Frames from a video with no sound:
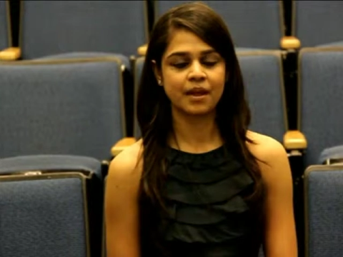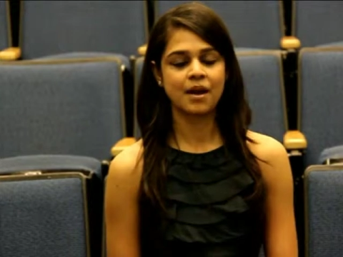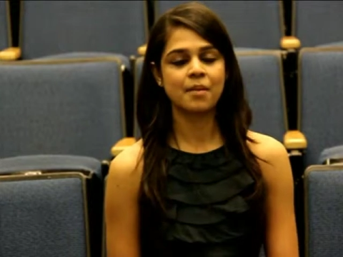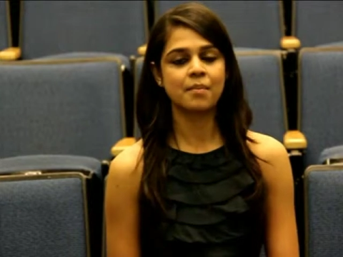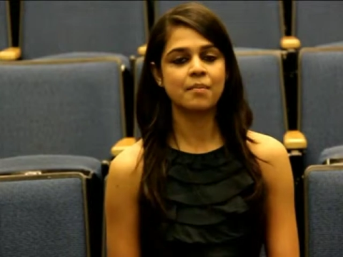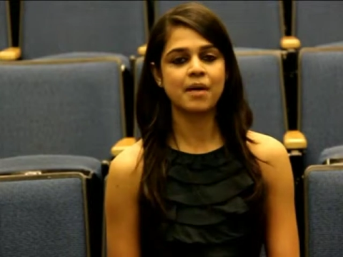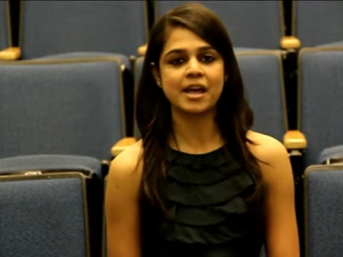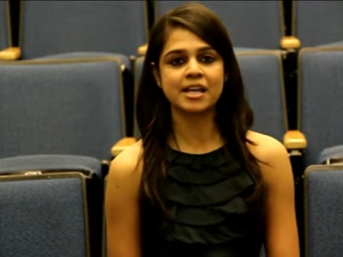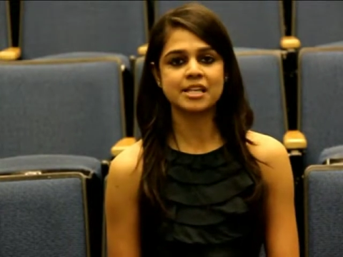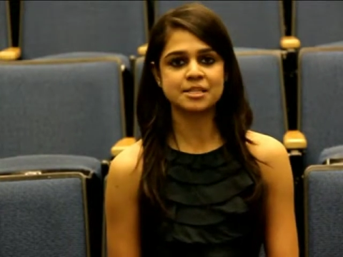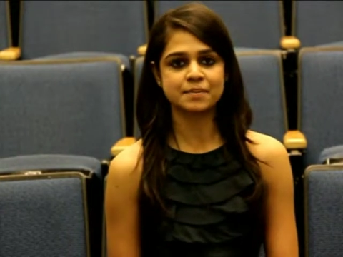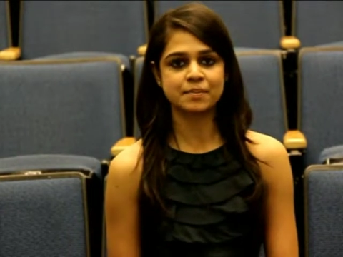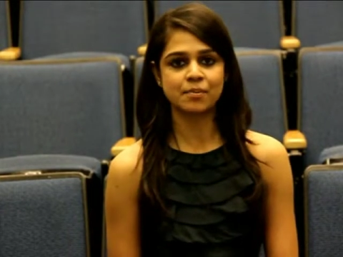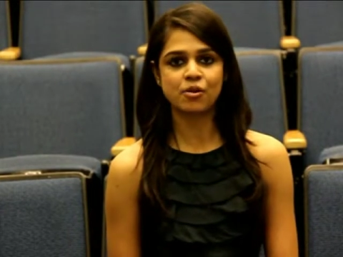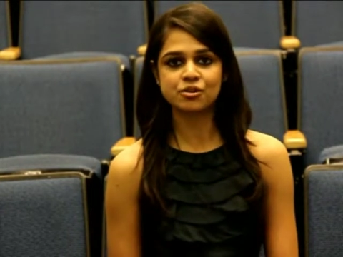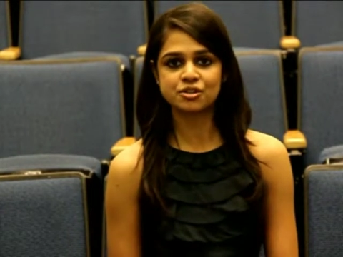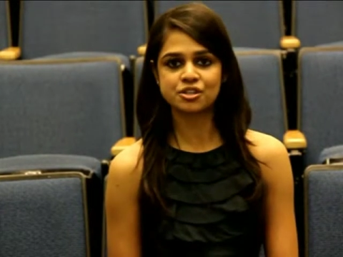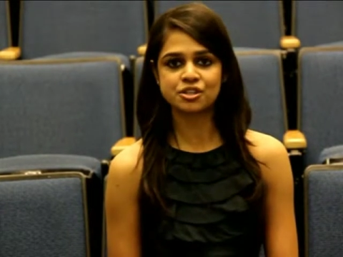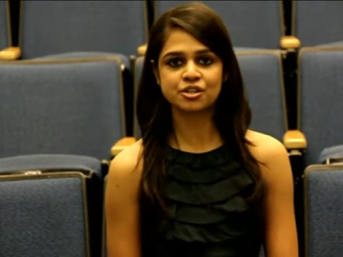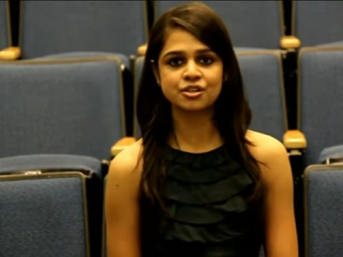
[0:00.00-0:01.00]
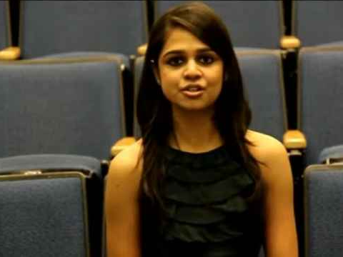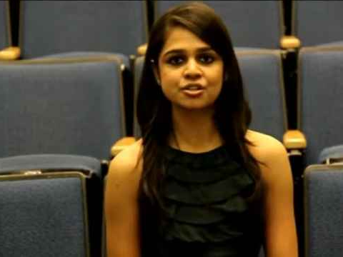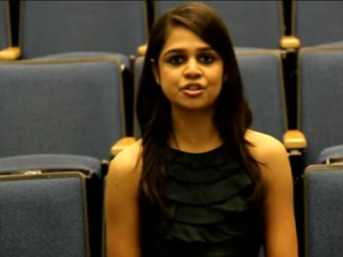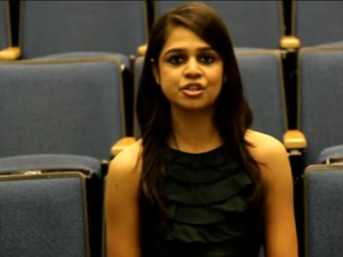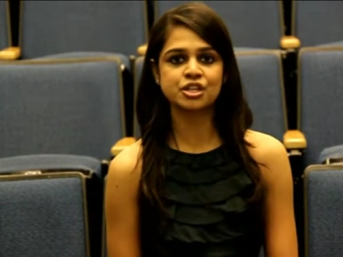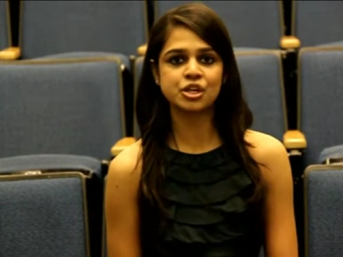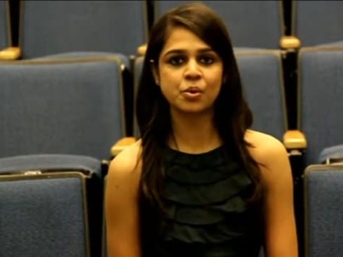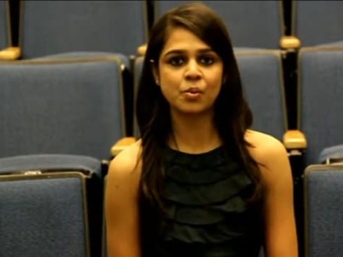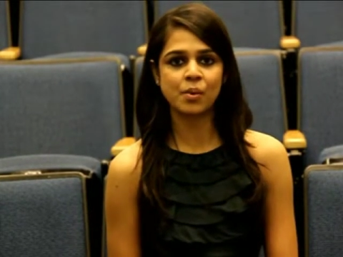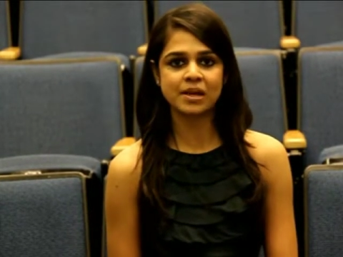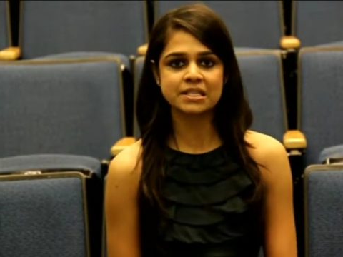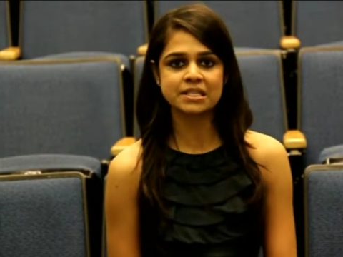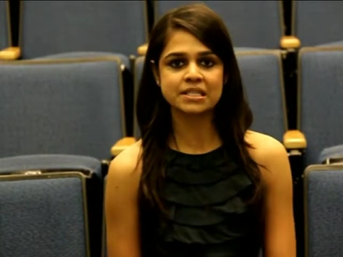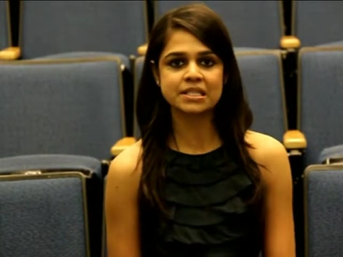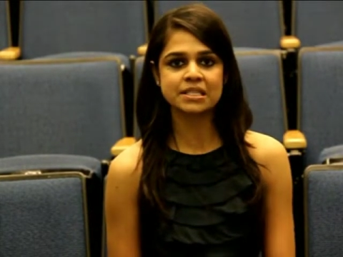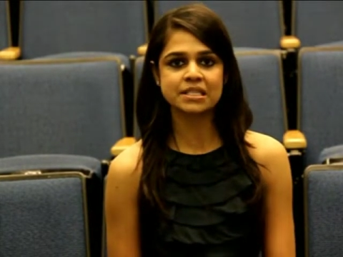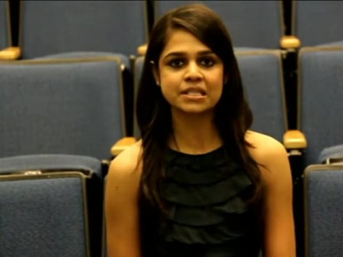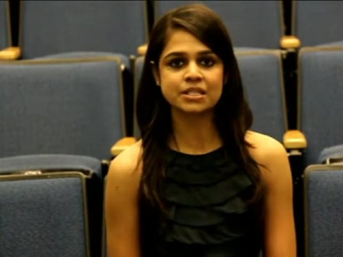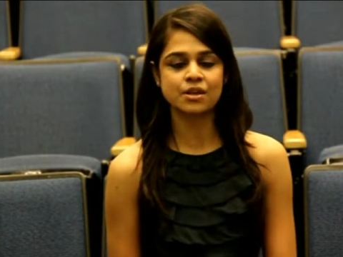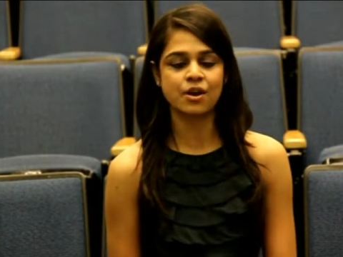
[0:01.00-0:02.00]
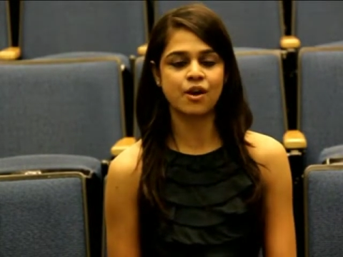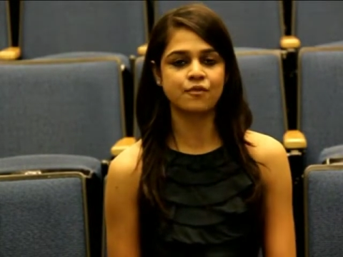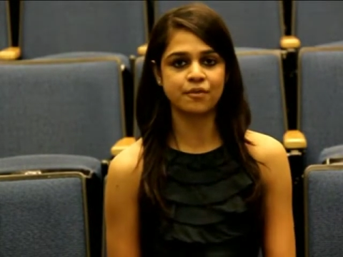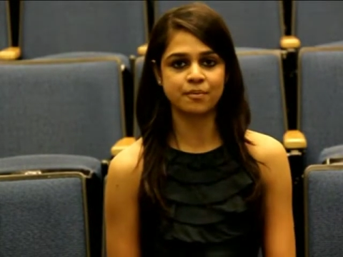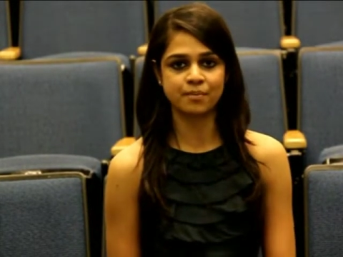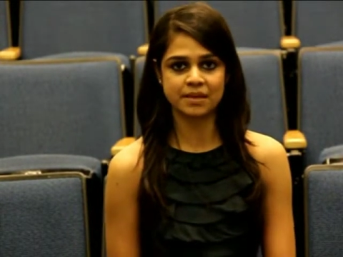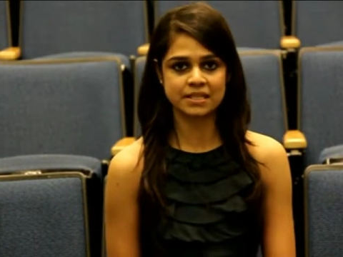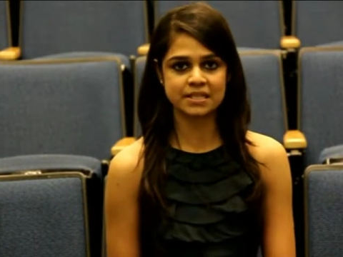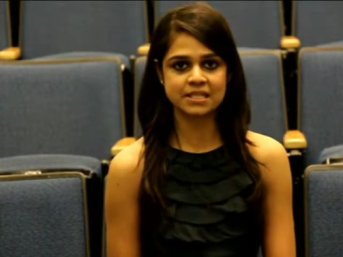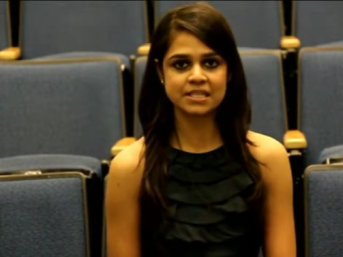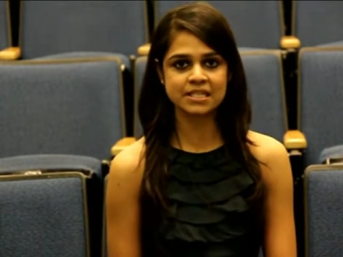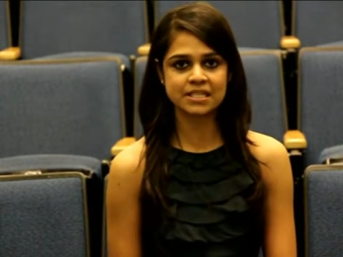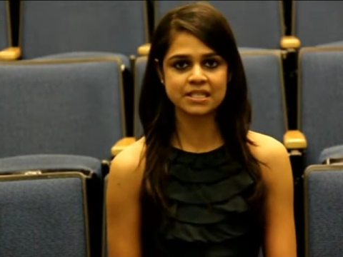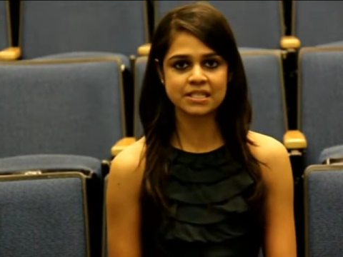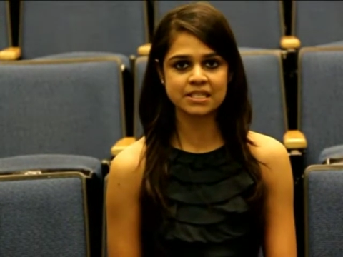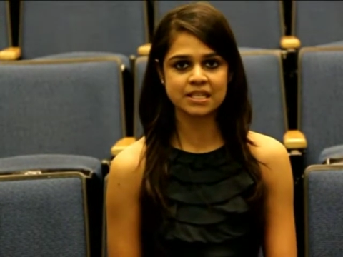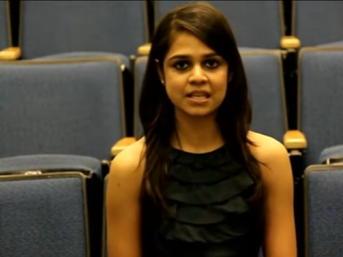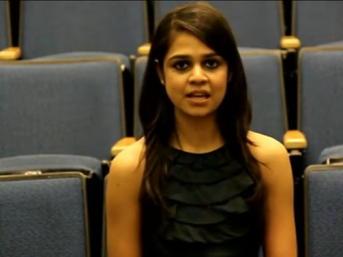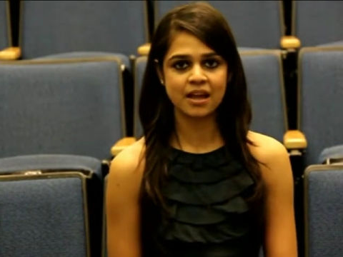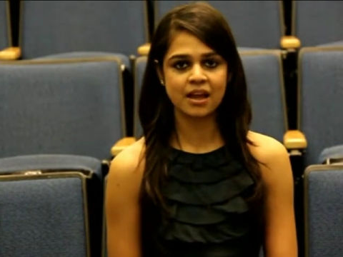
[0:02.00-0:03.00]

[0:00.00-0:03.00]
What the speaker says: My exposure to nuances of a business